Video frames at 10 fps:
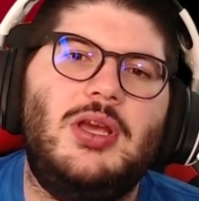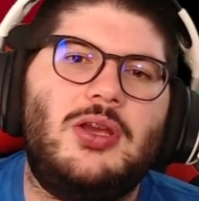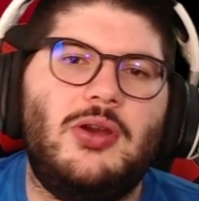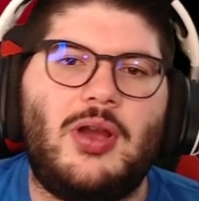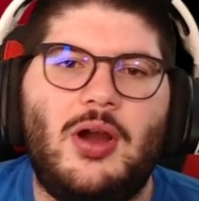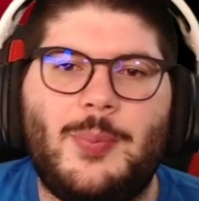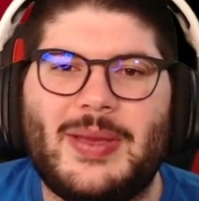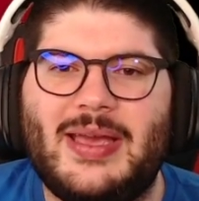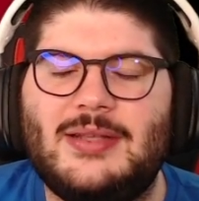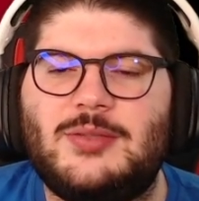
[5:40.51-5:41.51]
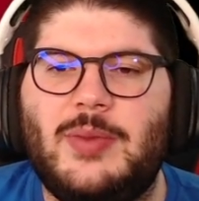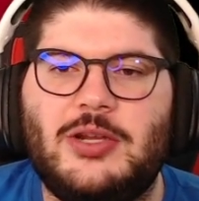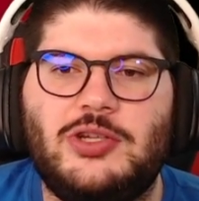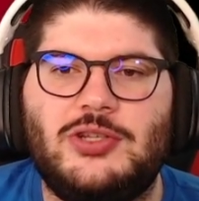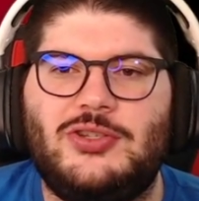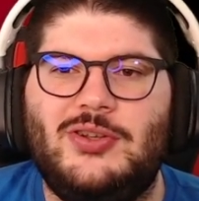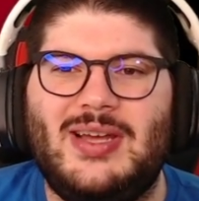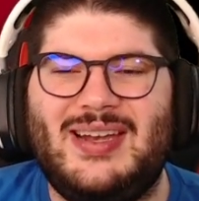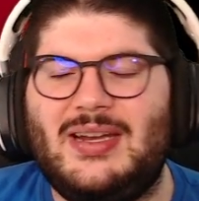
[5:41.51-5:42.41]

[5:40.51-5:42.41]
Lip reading: going up against Manchester United,